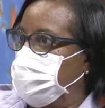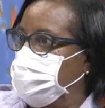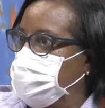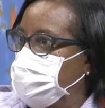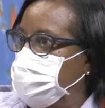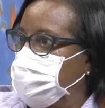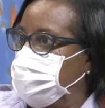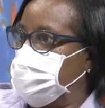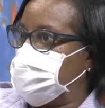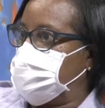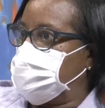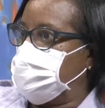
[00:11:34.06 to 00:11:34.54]

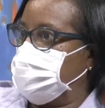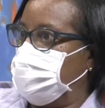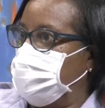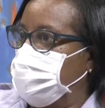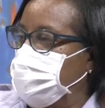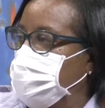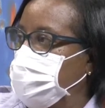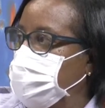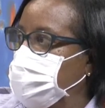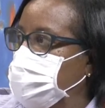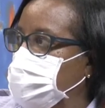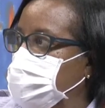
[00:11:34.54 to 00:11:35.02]
previously
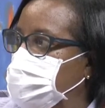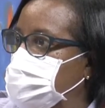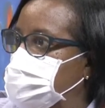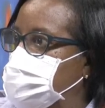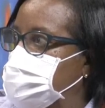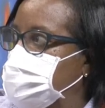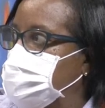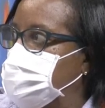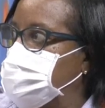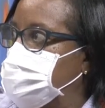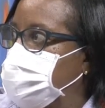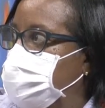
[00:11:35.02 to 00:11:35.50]
given.
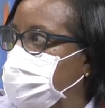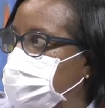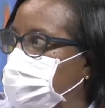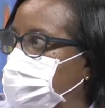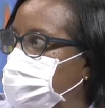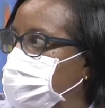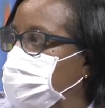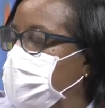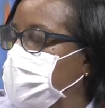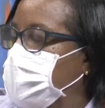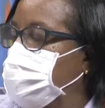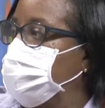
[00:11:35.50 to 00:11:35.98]
It's a
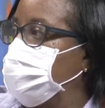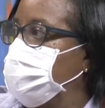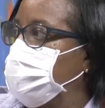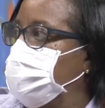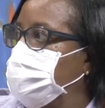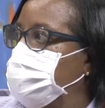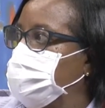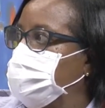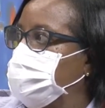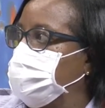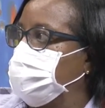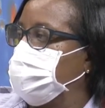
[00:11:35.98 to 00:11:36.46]
10
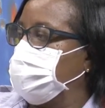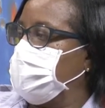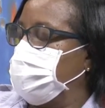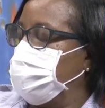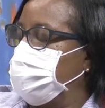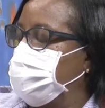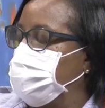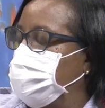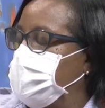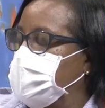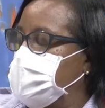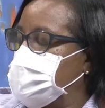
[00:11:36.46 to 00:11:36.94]

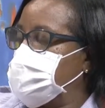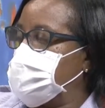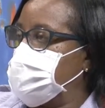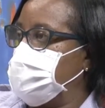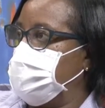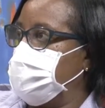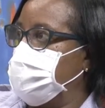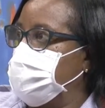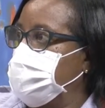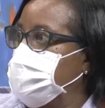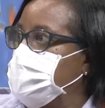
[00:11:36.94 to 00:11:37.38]
microgram vaccine.